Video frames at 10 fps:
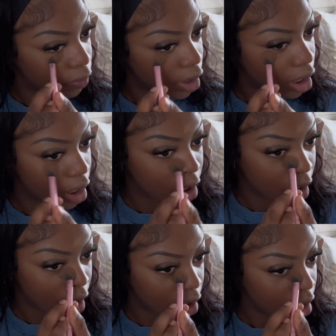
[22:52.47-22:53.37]
ready,
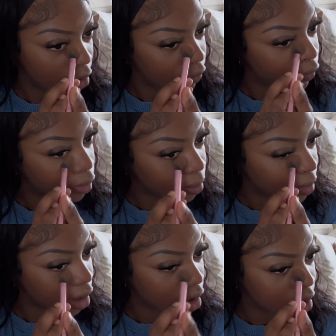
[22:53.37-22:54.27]
like from
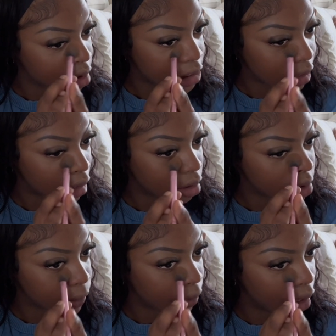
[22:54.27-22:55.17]
beginning
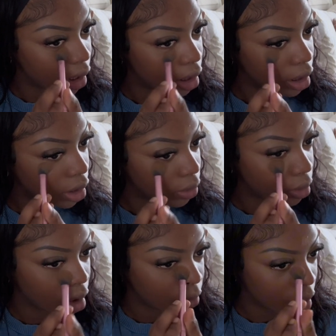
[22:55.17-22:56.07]
to end.
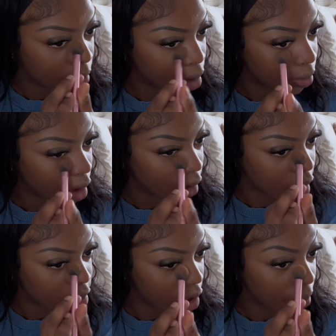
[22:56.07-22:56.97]
And what I mean by that
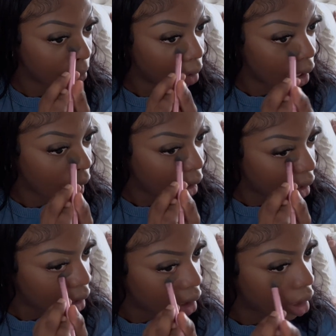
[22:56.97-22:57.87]
is like my
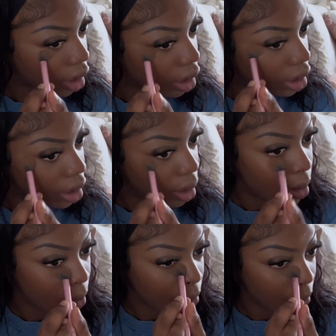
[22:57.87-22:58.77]
hair,
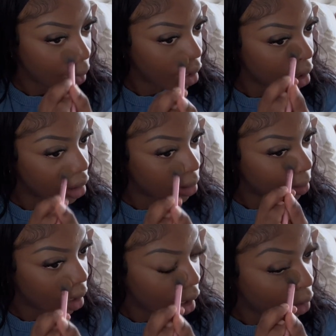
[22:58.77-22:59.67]
makeup,
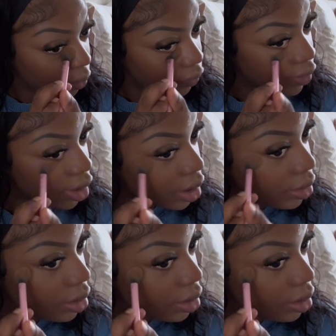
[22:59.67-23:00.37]
outfit,